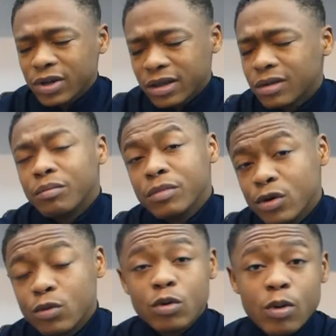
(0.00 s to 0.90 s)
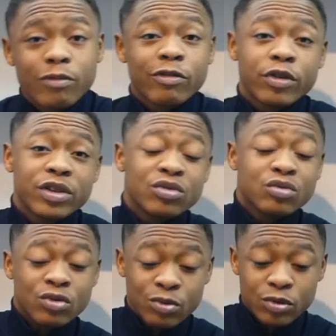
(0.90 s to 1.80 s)
won
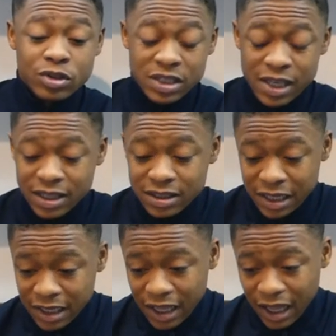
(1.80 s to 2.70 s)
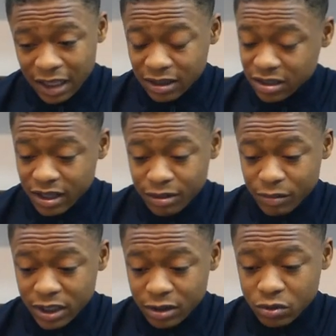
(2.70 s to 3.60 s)
3-2 towards the end, and yeah,
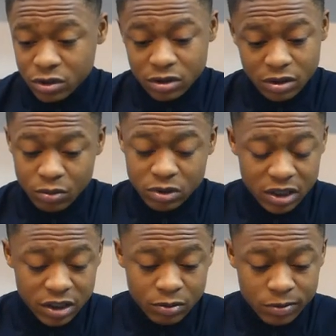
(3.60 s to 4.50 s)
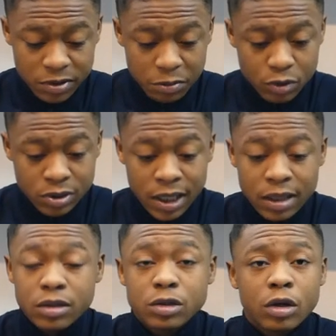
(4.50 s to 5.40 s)
man, it was littered with some good
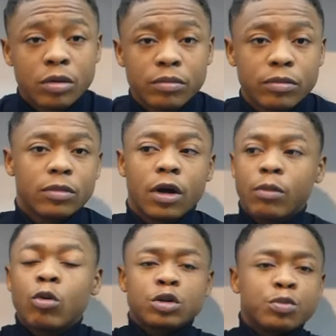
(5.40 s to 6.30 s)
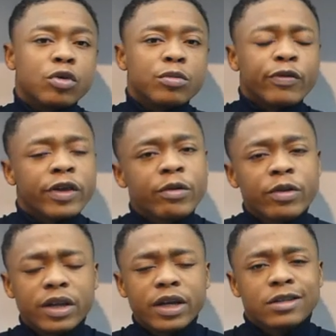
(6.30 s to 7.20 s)
talents. I watched Bournemouth here
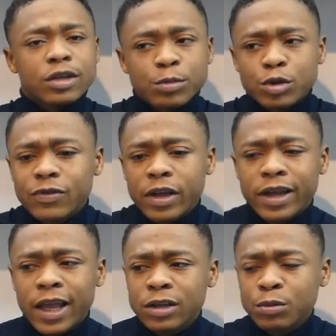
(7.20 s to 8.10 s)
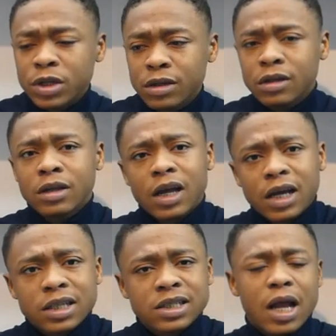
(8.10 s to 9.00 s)
and there in terms of their academy.
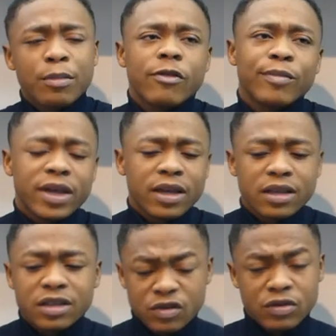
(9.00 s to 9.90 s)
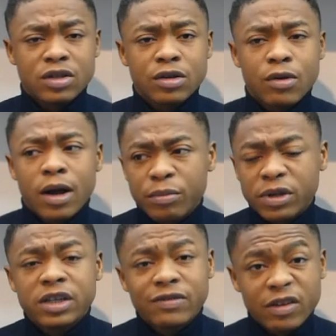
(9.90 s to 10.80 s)
At the time of making this video, I
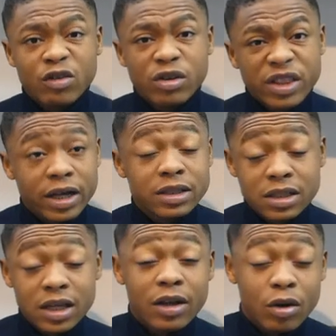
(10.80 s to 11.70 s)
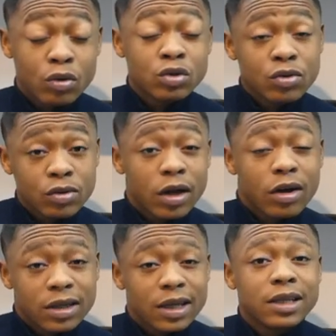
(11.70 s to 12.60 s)
believe they've got 99 goals scored at
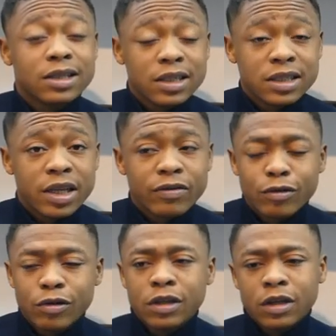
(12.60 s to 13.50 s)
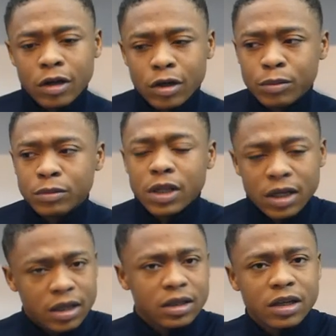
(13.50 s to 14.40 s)
under 18s level. Their
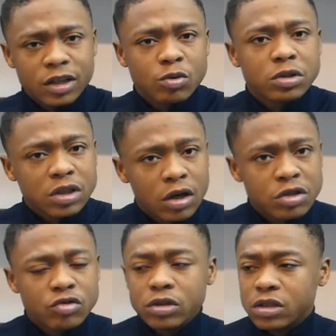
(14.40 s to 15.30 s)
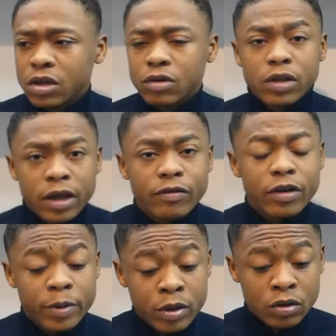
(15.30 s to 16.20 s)
next one's 100, so they're a
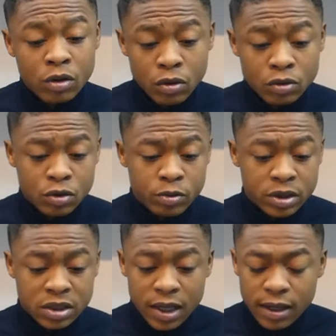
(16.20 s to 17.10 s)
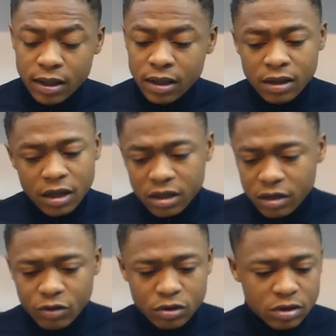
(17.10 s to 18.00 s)
very good goal scoring side, and
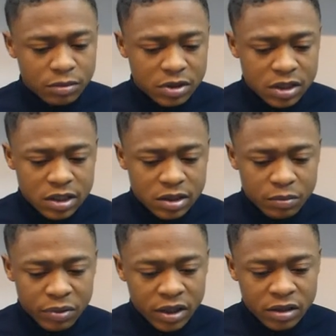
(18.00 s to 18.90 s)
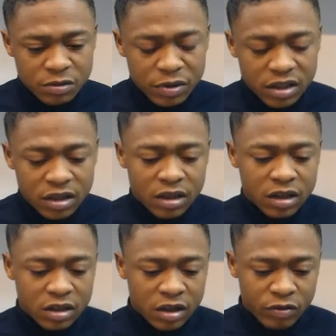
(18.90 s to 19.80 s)
they've got some decent players, man.
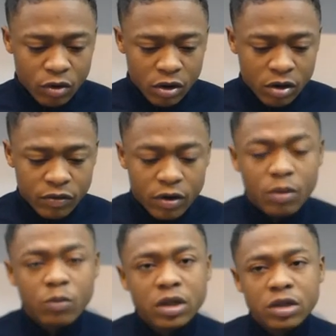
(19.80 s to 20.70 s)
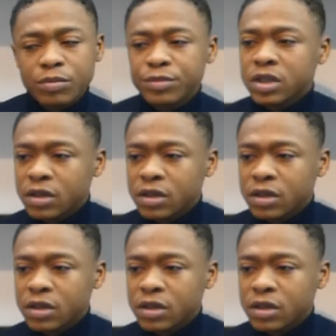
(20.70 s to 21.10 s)
They've got Khavarn Williams.